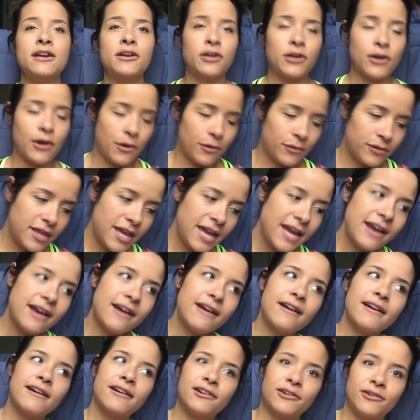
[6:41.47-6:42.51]
Go
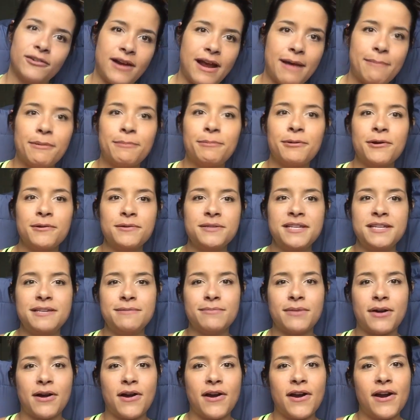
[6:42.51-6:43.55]
there, grab a protein
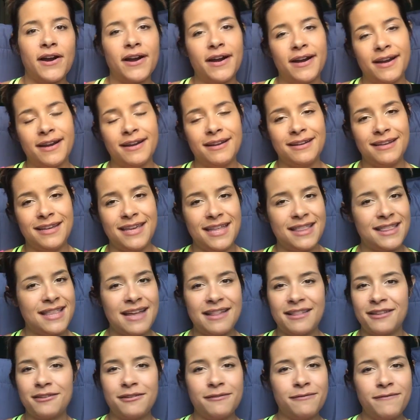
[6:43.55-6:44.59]
bar. Get
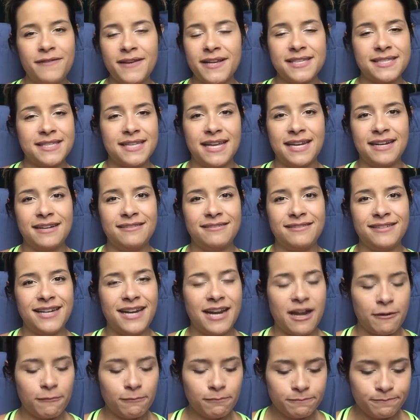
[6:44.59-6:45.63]
that little fixin', you
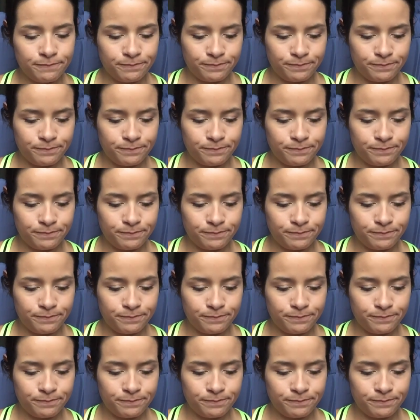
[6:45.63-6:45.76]
know?